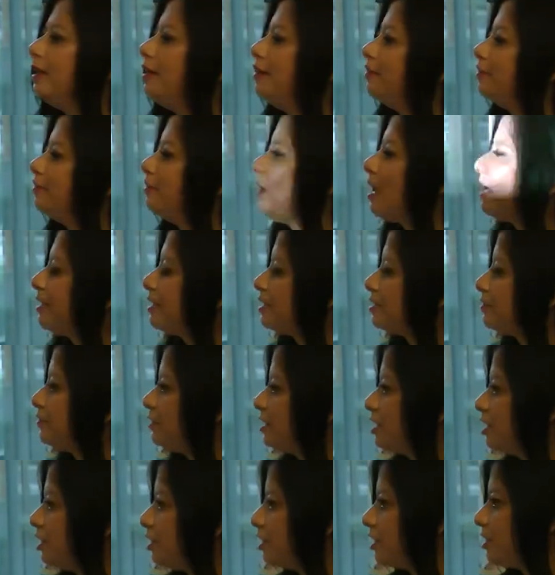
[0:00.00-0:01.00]
the finest
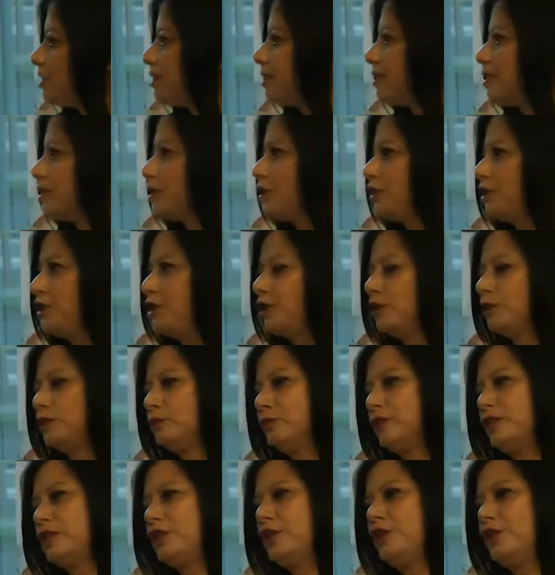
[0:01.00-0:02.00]
physicians and
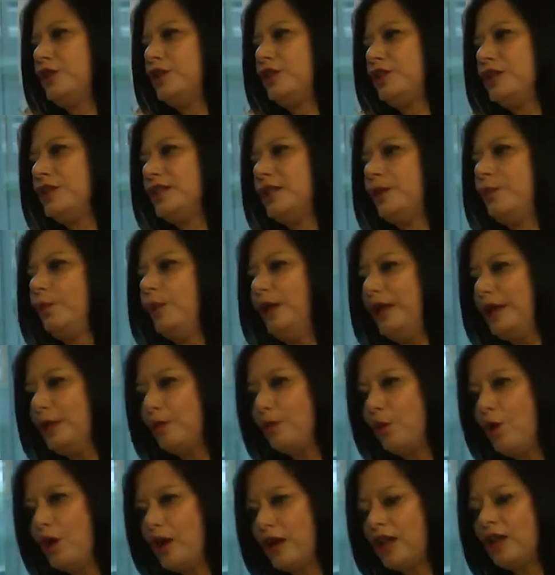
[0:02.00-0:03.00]
surgical researchers that we
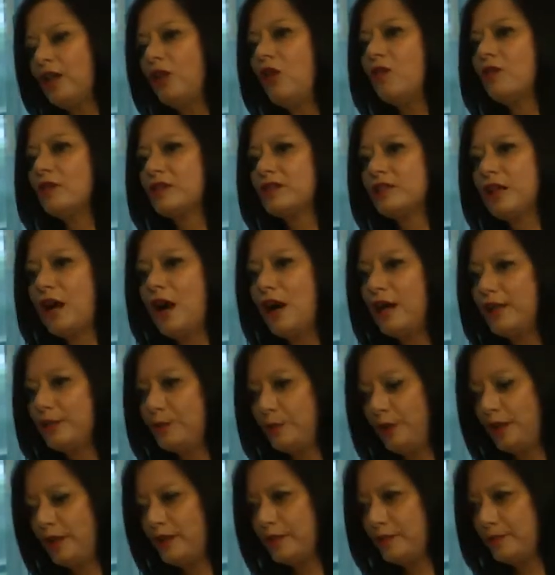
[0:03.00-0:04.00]
can work
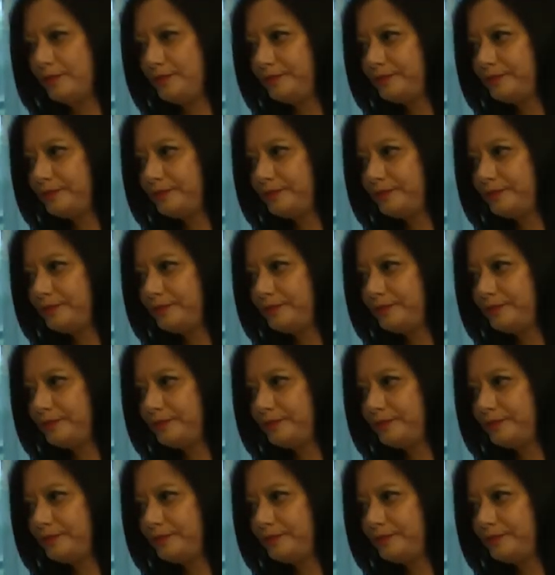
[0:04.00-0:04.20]
alongside with.